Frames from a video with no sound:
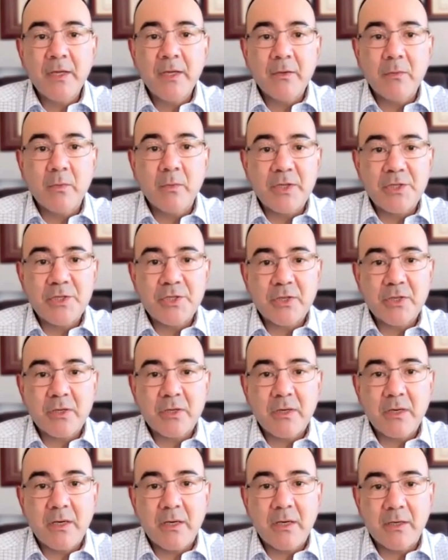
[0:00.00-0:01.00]
which
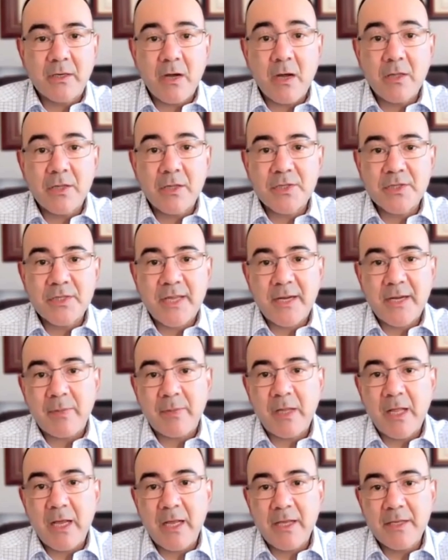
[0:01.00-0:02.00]
colleges can
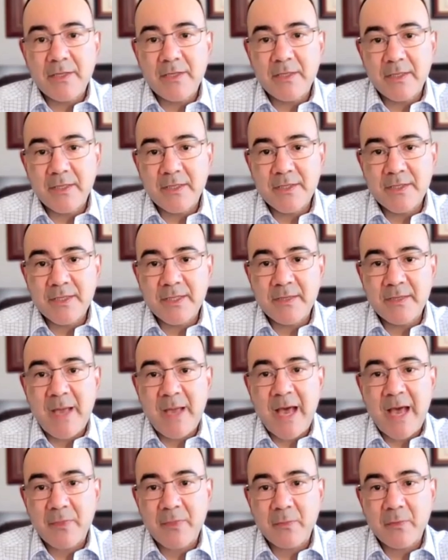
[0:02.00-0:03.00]
apply to ECE
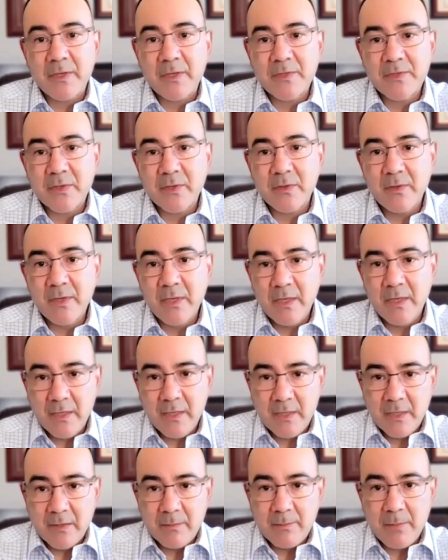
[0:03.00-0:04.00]
pathways. So
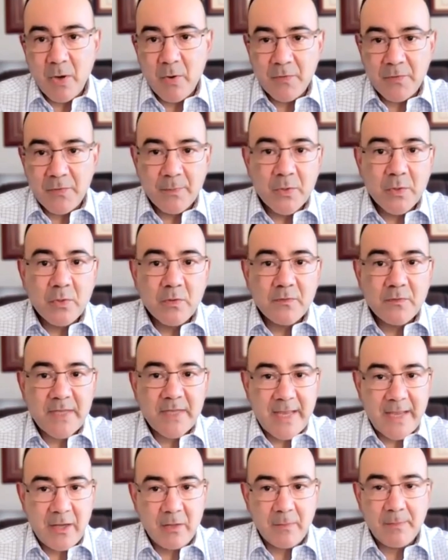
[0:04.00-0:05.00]
both moves
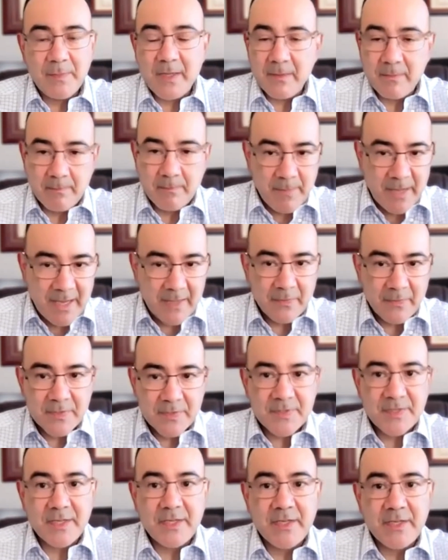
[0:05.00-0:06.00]
help embed the
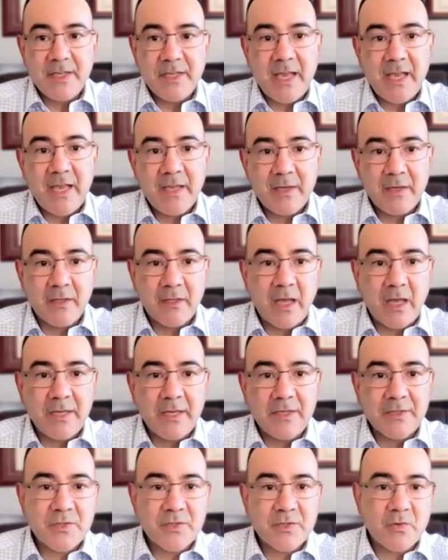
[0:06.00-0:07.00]
CDA
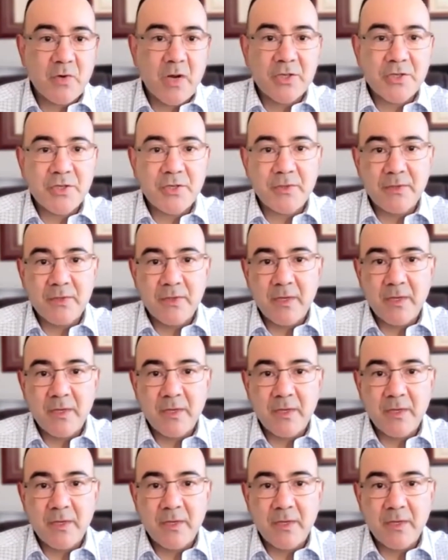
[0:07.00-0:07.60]
align instruction